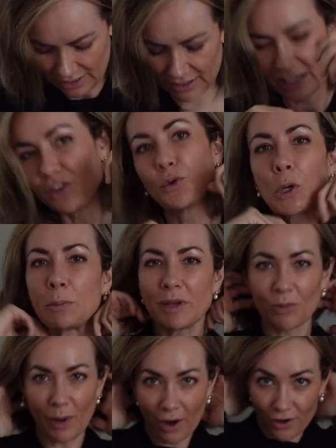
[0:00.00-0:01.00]
Like you could
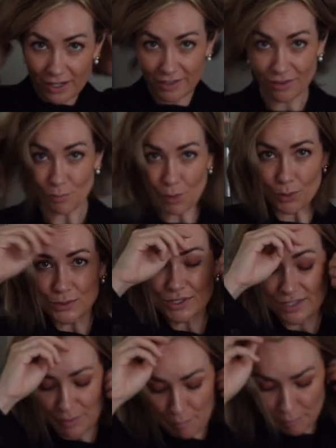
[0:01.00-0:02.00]
be wearing the
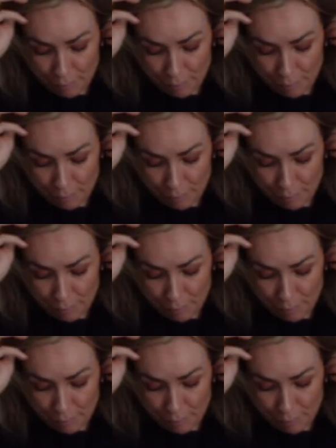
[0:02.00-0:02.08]
most